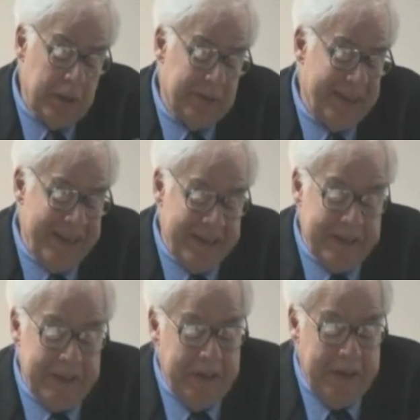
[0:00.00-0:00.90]
the
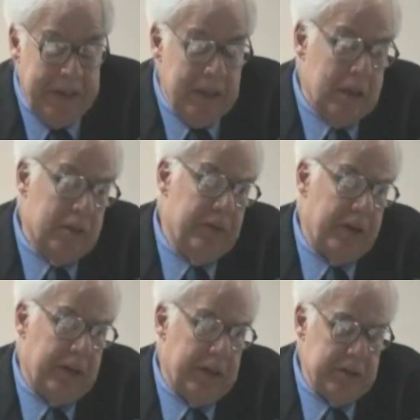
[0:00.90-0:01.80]
end of
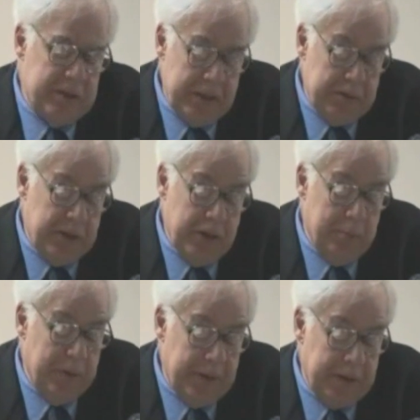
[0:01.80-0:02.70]
various
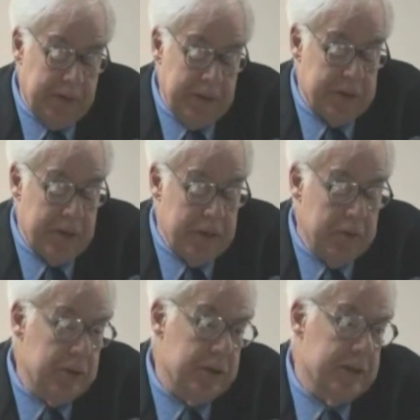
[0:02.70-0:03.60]
socio-political
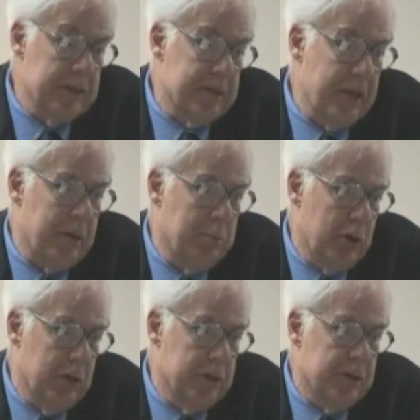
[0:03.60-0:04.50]
institutions that
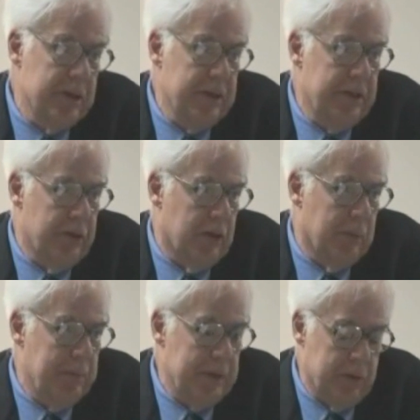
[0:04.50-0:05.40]
emerged in
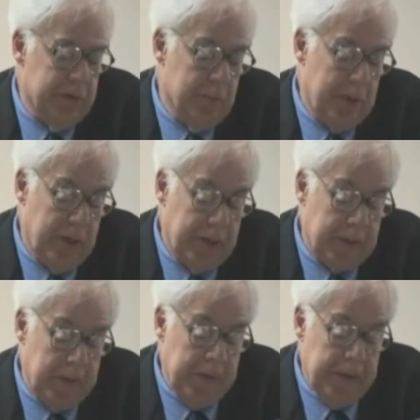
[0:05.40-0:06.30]
Europe and North
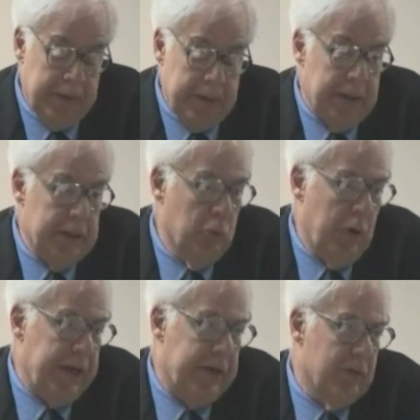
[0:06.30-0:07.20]
America in the
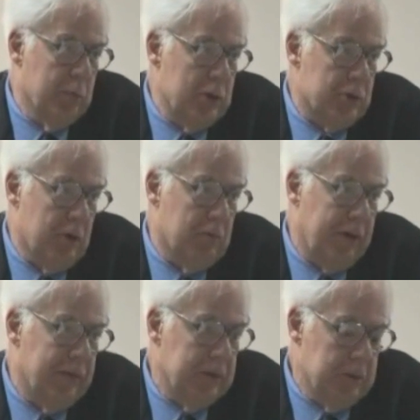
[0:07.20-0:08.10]
wake of the bourgeois
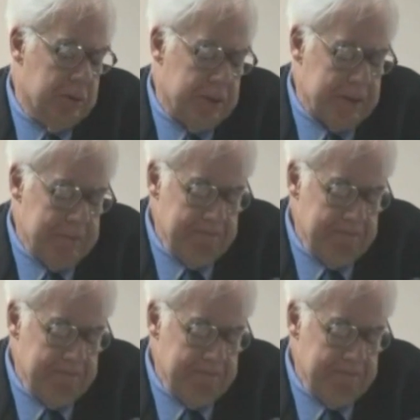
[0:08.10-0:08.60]
revolutions.